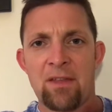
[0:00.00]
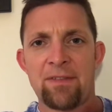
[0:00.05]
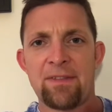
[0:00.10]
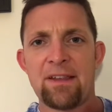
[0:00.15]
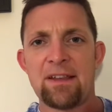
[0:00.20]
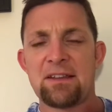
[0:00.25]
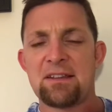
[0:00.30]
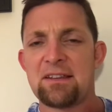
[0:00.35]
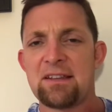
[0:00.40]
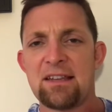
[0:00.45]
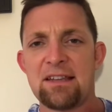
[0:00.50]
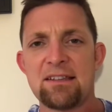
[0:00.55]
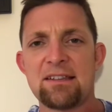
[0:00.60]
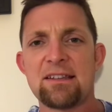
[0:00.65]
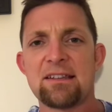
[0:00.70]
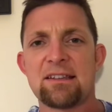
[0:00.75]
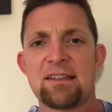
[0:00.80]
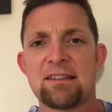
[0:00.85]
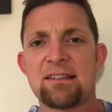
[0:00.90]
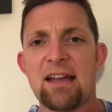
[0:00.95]
This
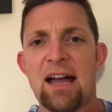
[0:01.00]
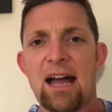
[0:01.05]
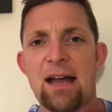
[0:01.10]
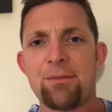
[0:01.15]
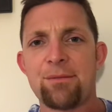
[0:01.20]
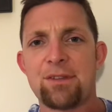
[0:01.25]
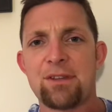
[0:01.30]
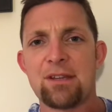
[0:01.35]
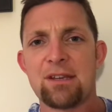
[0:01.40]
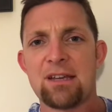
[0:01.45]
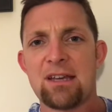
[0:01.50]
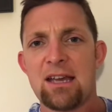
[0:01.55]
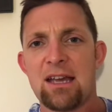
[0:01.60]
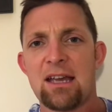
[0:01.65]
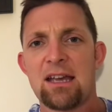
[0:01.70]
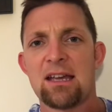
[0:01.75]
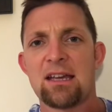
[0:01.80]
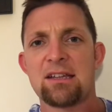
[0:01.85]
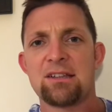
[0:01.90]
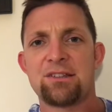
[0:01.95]
is the time to
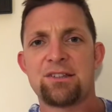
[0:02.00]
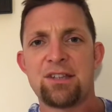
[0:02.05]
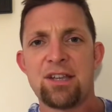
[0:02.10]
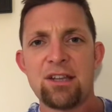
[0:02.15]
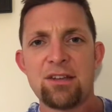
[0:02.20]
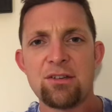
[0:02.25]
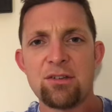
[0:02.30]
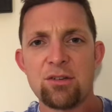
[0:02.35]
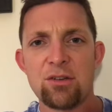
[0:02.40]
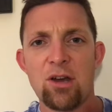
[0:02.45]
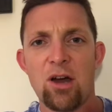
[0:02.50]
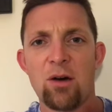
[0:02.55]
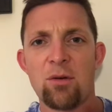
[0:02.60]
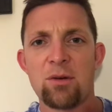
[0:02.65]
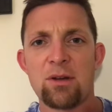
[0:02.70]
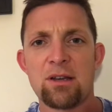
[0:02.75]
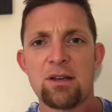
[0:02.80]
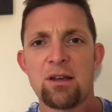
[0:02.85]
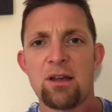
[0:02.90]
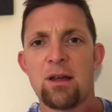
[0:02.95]
continue
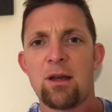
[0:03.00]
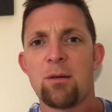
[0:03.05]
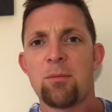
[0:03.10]
going,